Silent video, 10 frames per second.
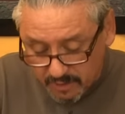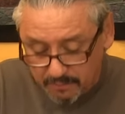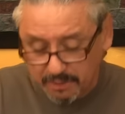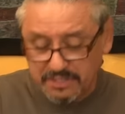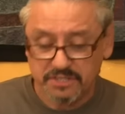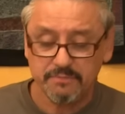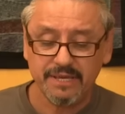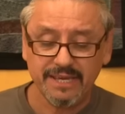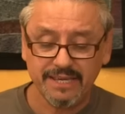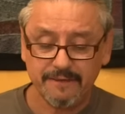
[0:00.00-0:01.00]
but to
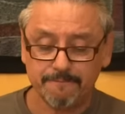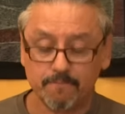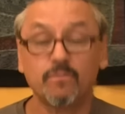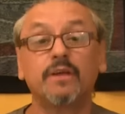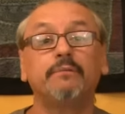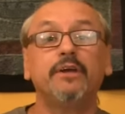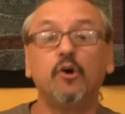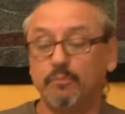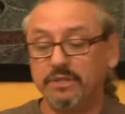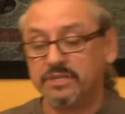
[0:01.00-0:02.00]
me, let me
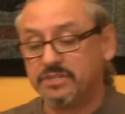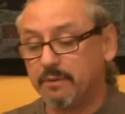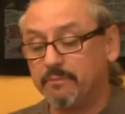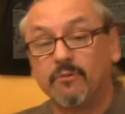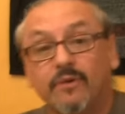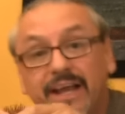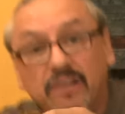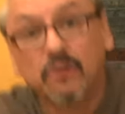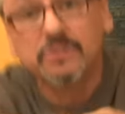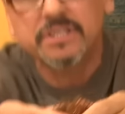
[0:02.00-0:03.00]
open this up right
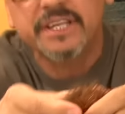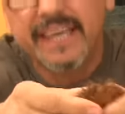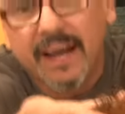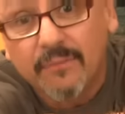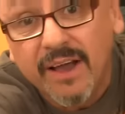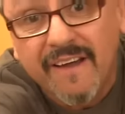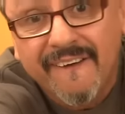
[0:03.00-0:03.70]
close to the camera.